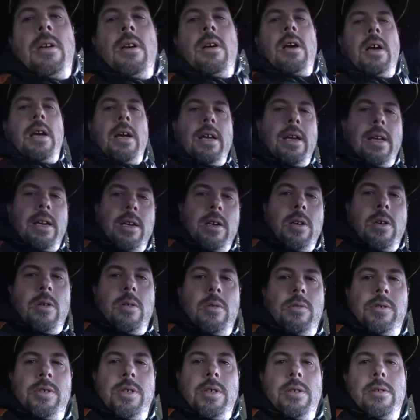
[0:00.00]
I gotta go.
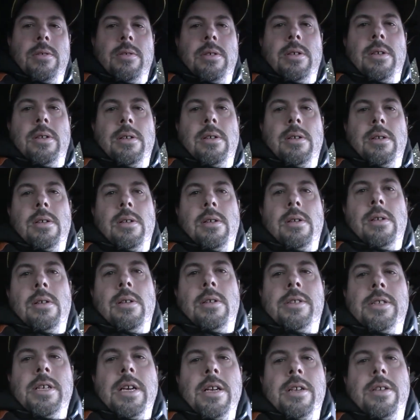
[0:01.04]
So I'll
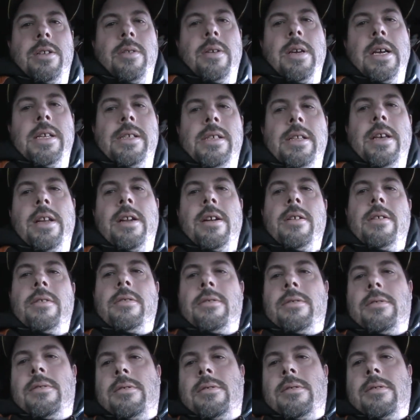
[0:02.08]
talk to you guys later.
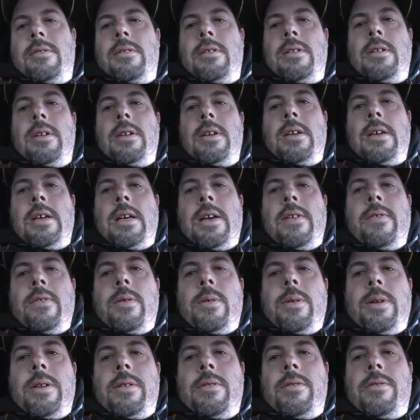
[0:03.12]
Have a good
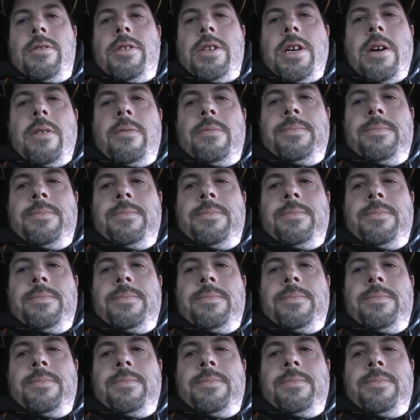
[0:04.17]
one. Ciao.